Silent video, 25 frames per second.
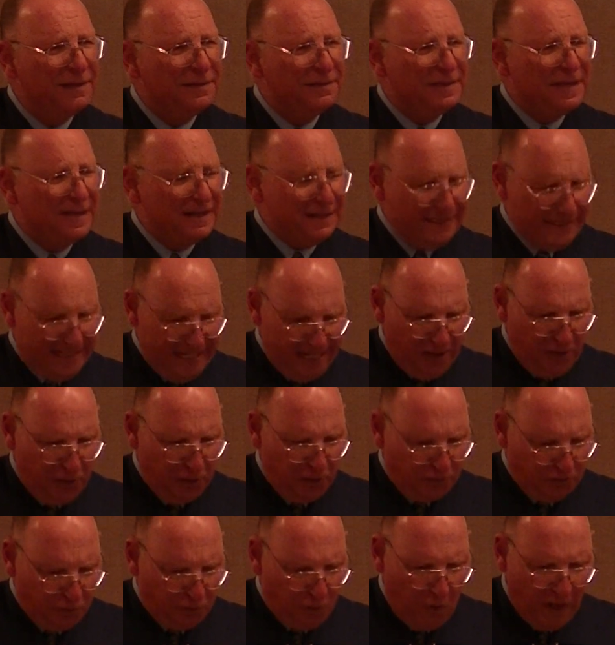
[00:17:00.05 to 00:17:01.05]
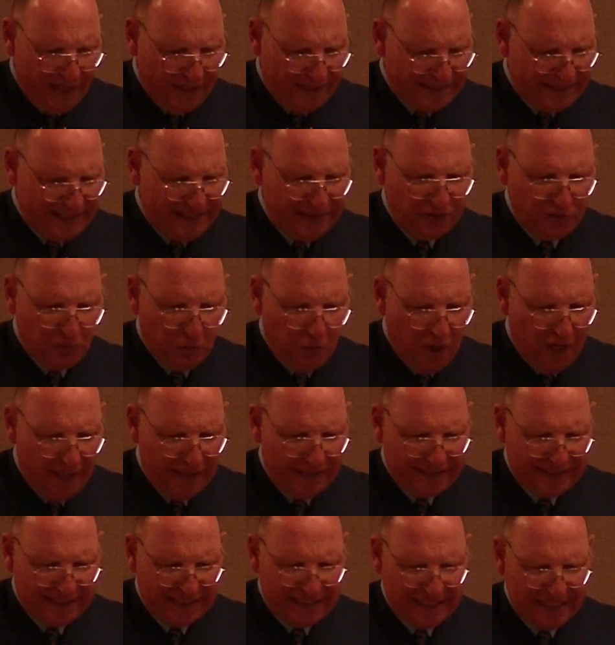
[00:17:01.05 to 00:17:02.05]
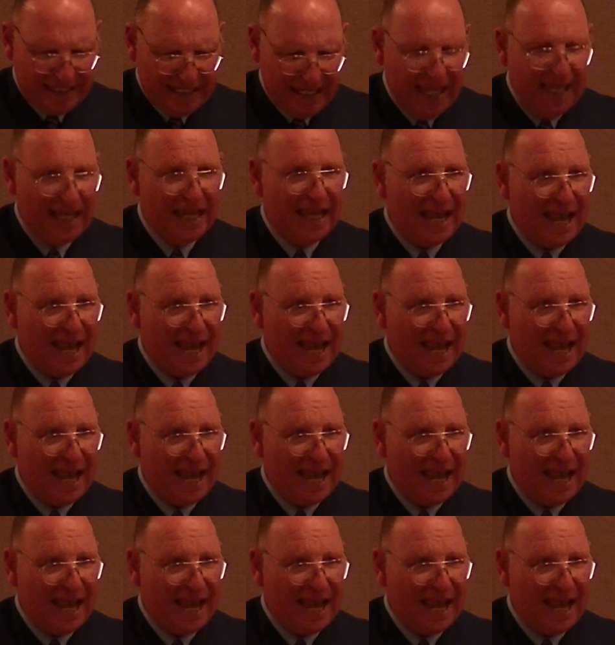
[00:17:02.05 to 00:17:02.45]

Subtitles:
The year 2020